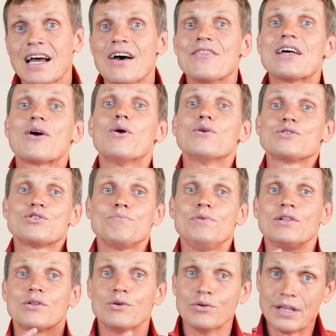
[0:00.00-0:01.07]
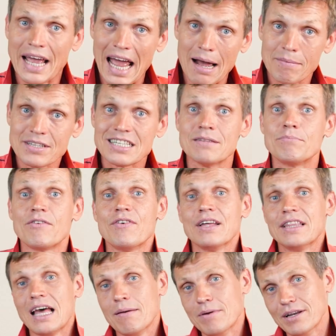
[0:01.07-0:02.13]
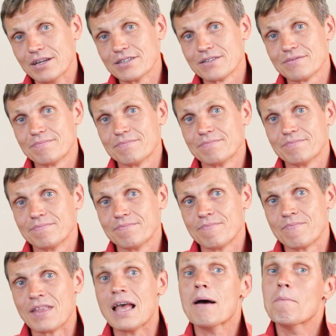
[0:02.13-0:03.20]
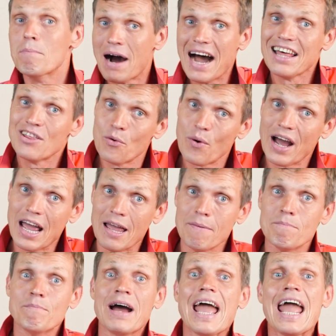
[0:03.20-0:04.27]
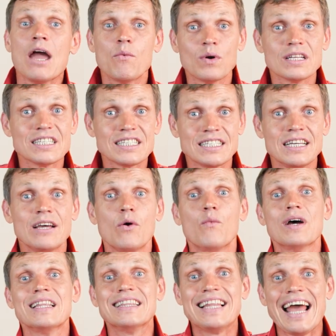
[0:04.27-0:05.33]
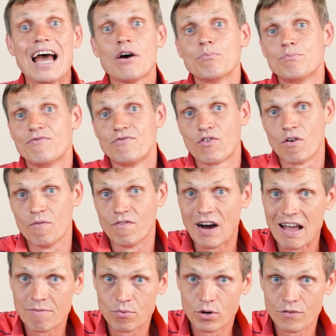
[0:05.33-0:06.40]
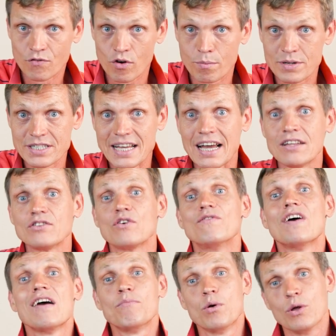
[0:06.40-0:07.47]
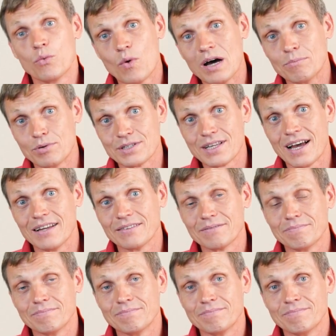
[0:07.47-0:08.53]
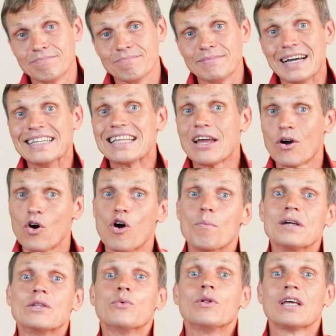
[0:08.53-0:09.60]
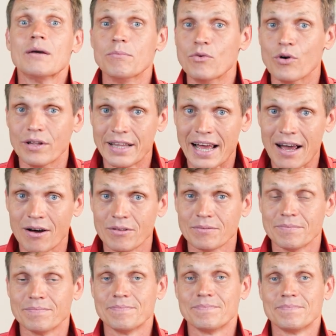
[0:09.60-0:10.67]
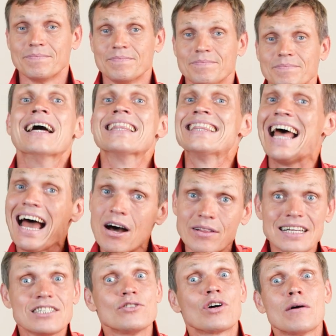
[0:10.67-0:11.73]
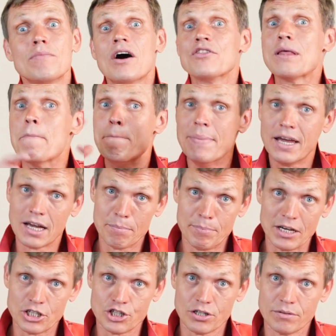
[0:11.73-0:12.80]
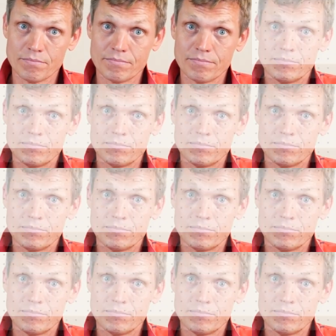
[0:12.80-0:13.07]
The goal is to build good habits and prevent diabetes. By the way, my A1C went down from 5.4% to 5.1%, and I hope it will keep going down. Now let's talk about the bigger picture.